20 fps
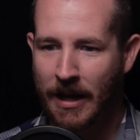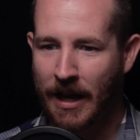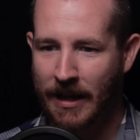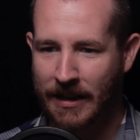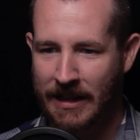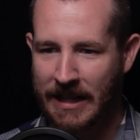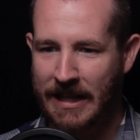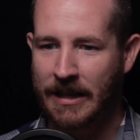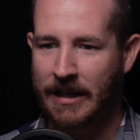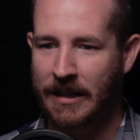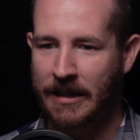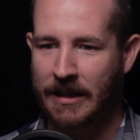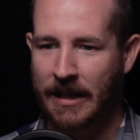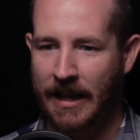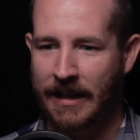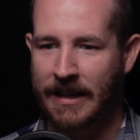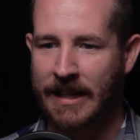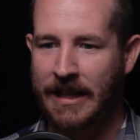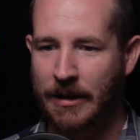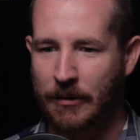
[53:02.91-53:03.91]
and
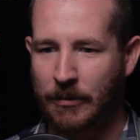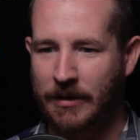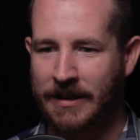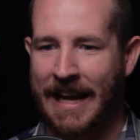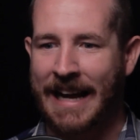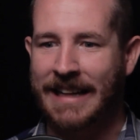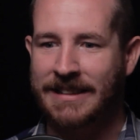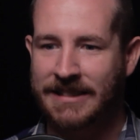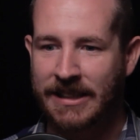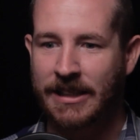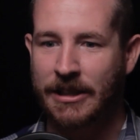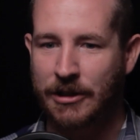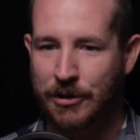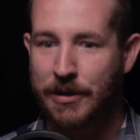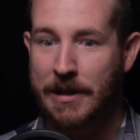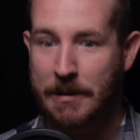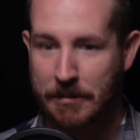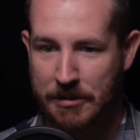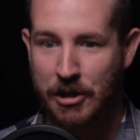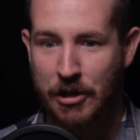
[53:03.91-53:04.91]
then that's in a
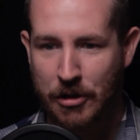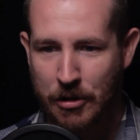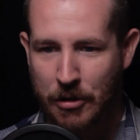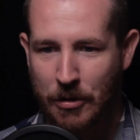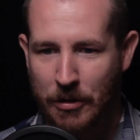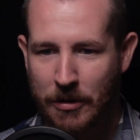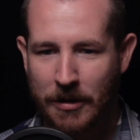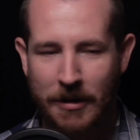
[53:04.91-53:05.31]
dream too.